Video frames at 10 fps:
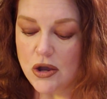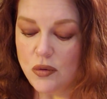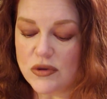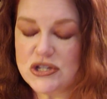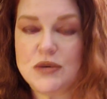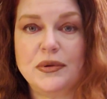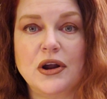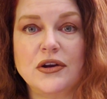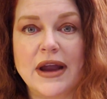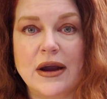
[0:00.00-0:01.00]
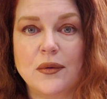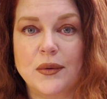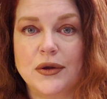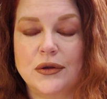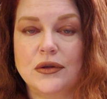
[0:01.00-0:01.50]
Once you put on your hair
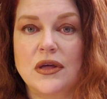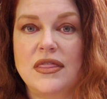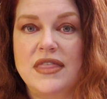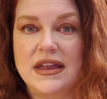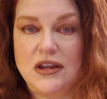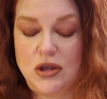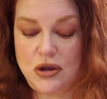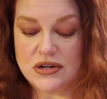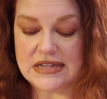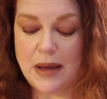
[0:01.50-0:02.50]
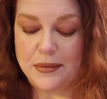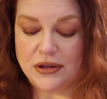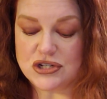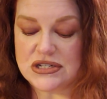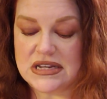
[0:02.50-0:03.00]
oil, then your scalp oil,
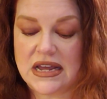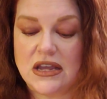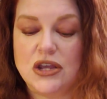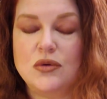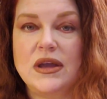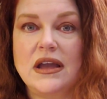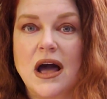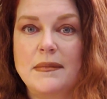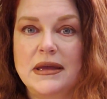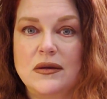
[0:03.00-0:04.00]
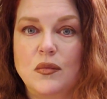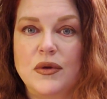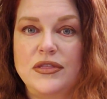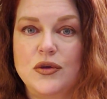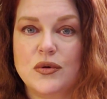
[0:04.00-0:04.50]
I should say, you can come in
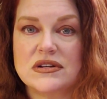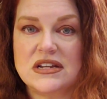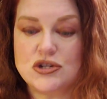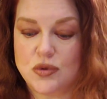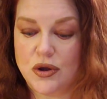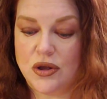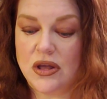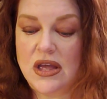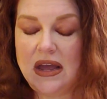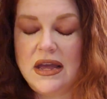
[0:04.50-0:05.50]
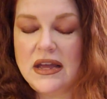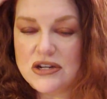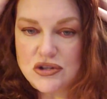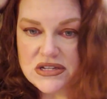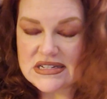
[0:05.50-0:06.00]
with your essential oil,
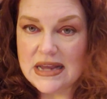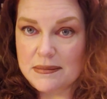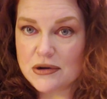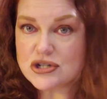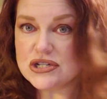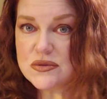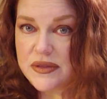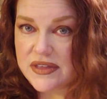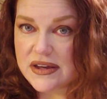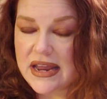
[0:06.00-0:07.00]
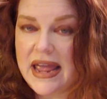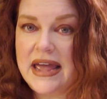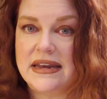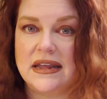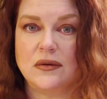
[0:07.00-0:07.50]
do the same motions with it,
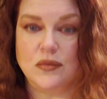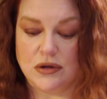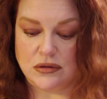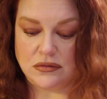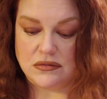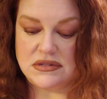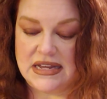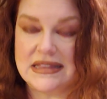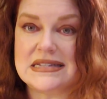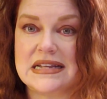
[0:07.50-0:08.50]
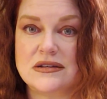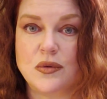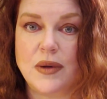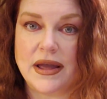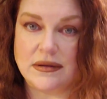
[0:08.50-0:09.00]
and it will take the scent
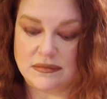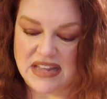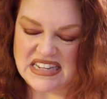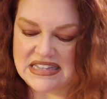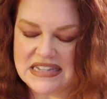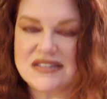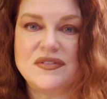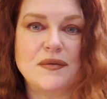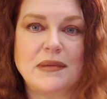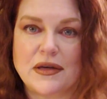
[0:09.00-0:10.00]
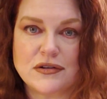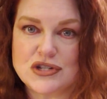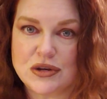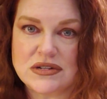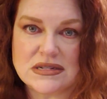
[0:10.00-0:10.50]
away. That's if it bothers
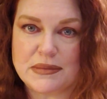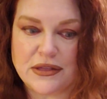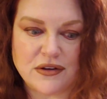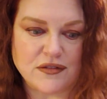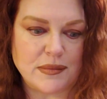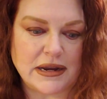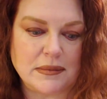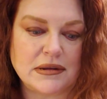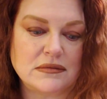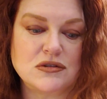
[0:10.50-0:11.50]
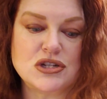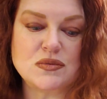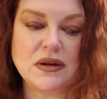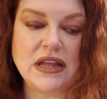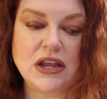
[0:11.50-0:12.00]
you. It doesn't bother everybody, but just
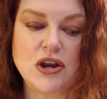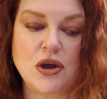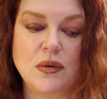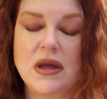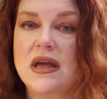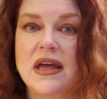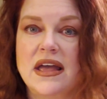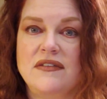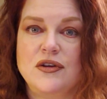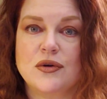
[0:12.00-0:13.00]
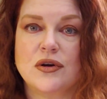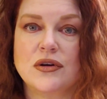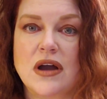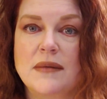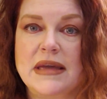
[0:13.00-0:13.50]
want to let you know, if you're
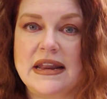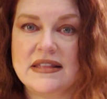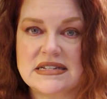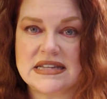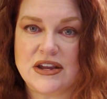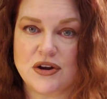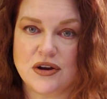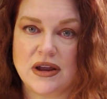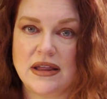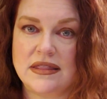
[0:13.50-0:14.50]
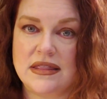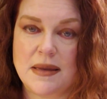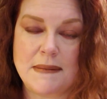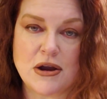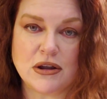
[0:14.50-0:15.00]
getting this and you're in the
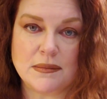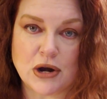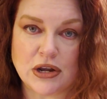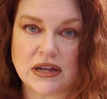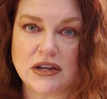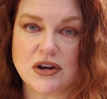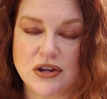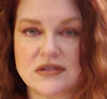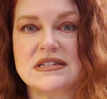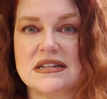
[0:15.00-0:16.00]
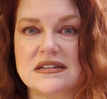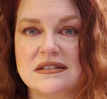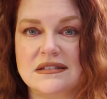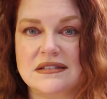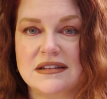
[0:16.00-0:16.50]
American market, you're used to
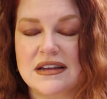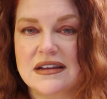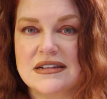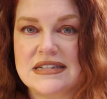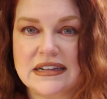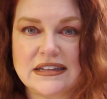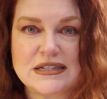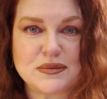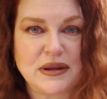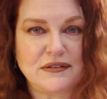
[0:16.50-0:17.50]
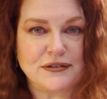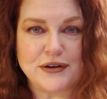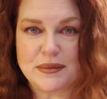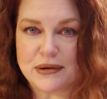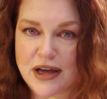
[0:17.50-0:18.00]
sickly sweet
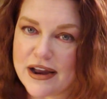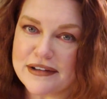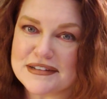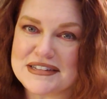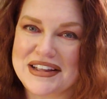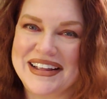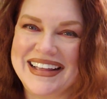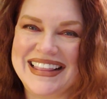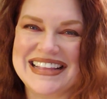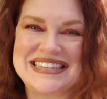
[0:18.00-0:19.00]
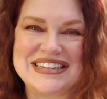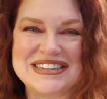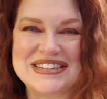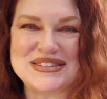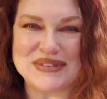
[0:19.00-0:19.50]
fruity products, this
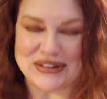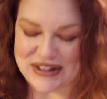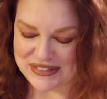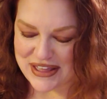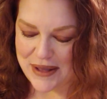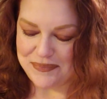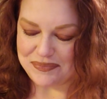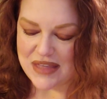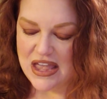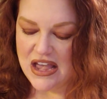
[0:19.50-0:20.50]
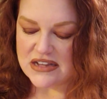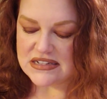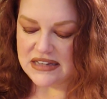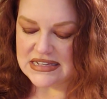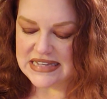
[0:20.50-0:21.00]
doesn't smell like that. So
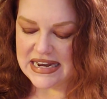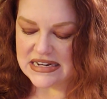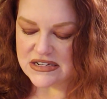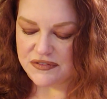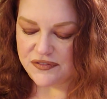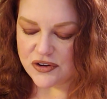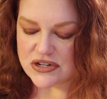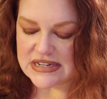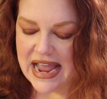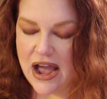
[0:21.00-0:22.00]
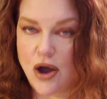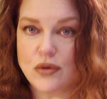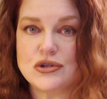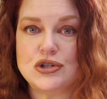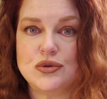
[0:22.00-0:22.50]
let's get into first
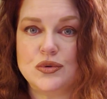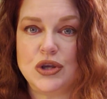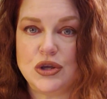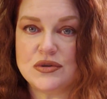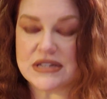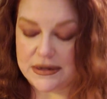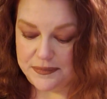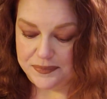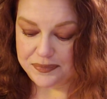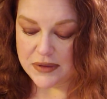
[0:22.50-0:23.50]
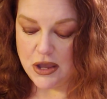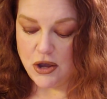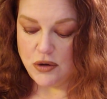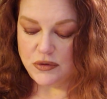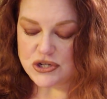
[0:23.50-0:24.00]
how to use it.
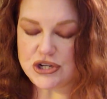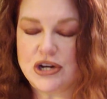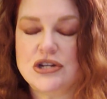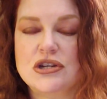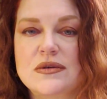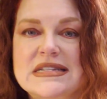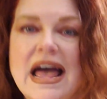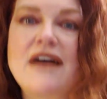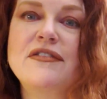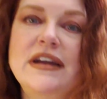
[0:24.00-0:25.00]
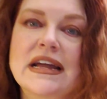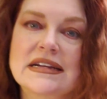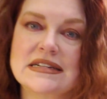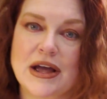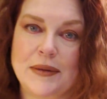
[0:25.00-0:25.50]
What you're going to do is every night,